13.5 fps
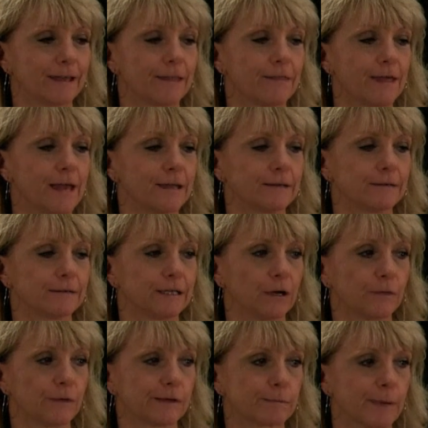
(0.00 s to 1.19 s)
then
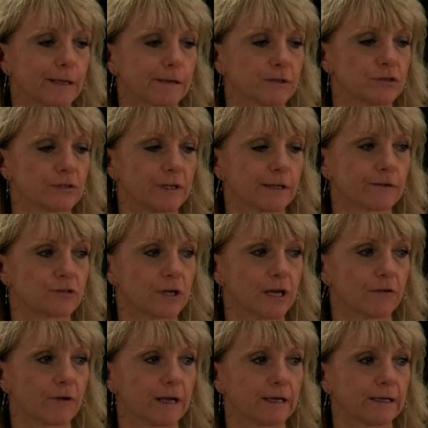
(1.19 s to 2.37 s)
this message that's
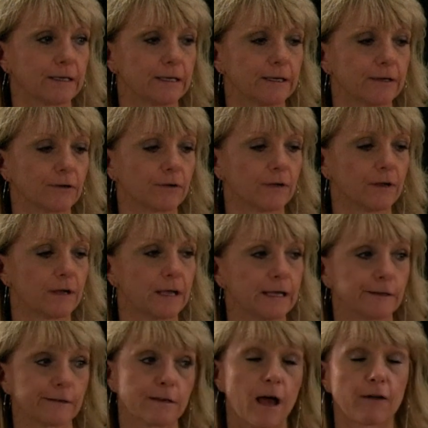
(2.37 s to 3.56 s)
generated here
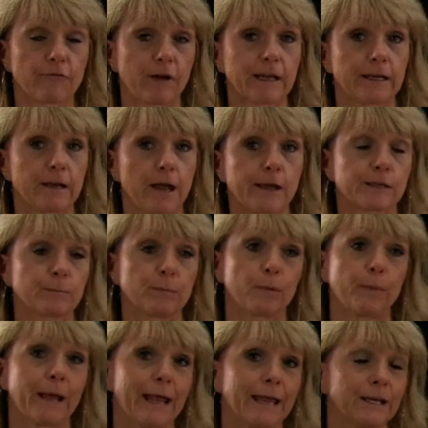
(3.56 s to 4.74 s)
is not recognizable
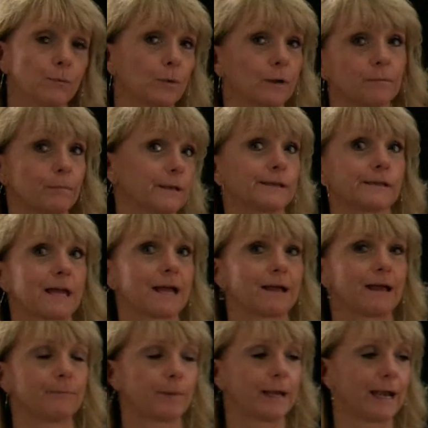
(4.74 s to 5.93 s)
by anyone
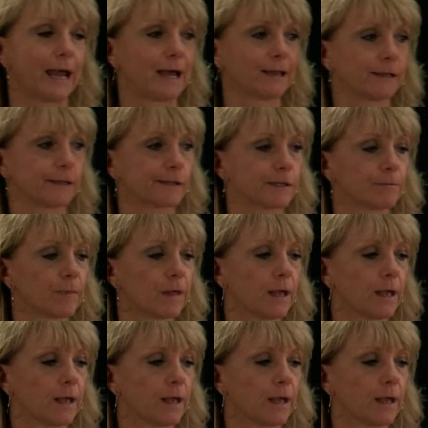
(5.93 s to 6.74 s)
but Alice.